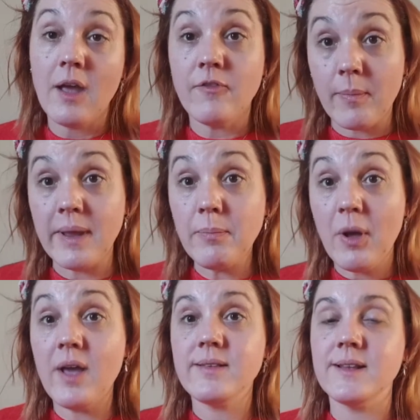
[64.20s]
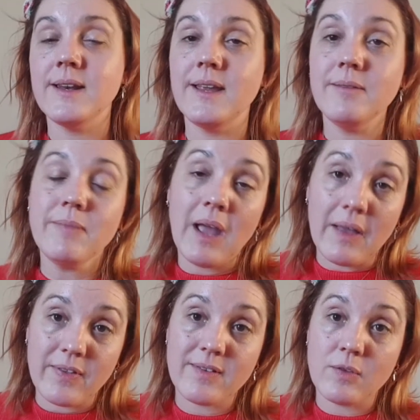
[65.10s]
For me personally,
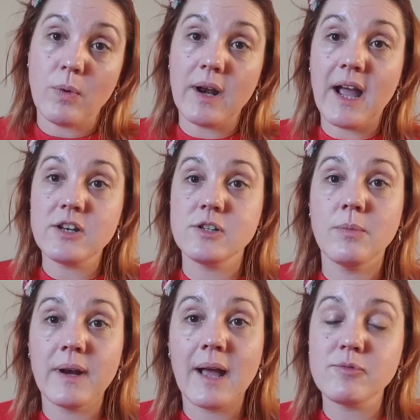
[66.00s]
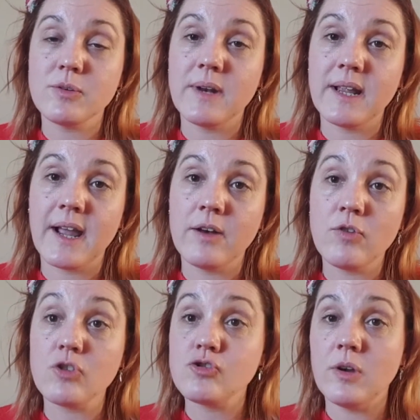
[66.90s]
this is what I do when I'm doing any kind of
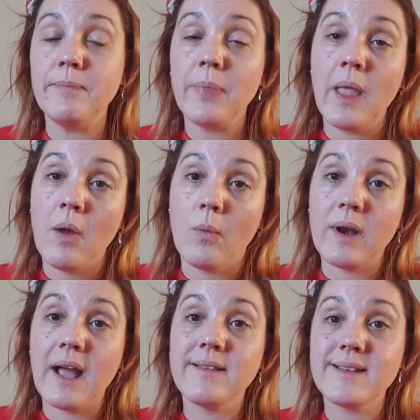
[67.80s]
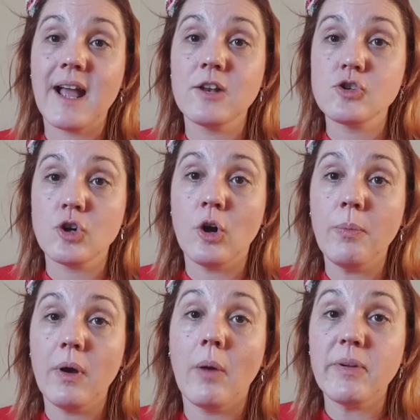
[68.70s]
rostrum. When I stand
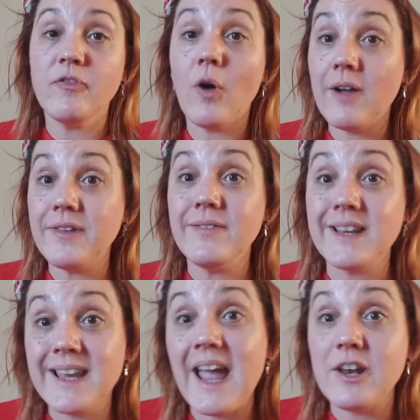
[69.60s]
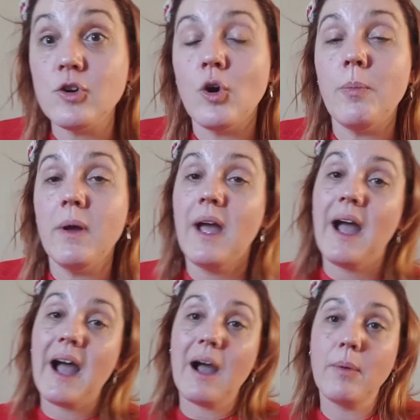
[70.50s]
up, or before I've even getting up,
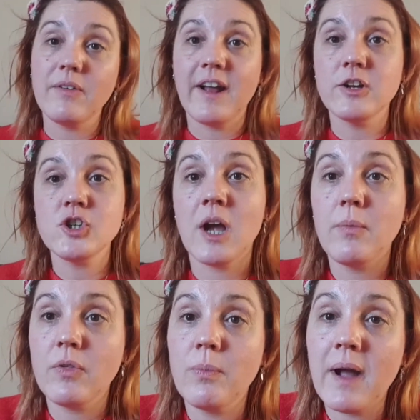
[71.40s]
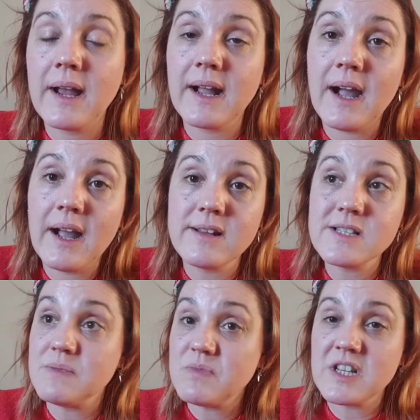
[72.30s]
I will have had a chat with my
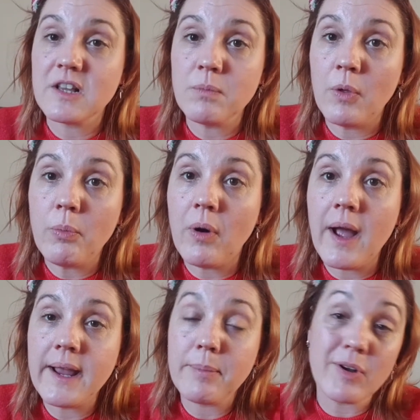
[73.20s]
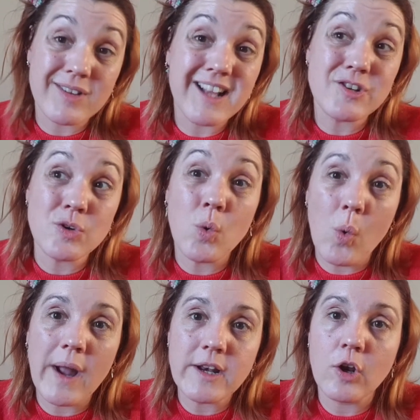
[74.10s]
guides 6 months prior, because I do
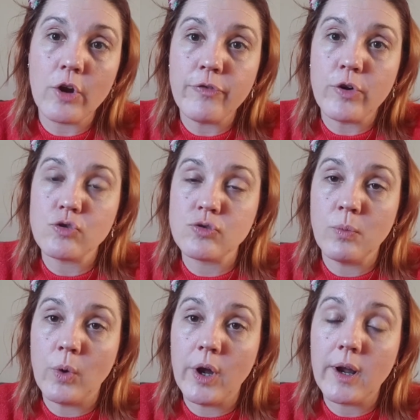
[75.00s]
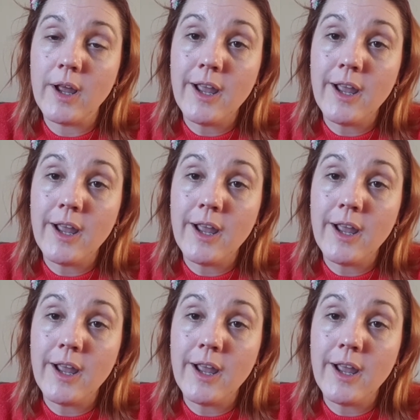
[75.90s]
quite a lot of rostrum work.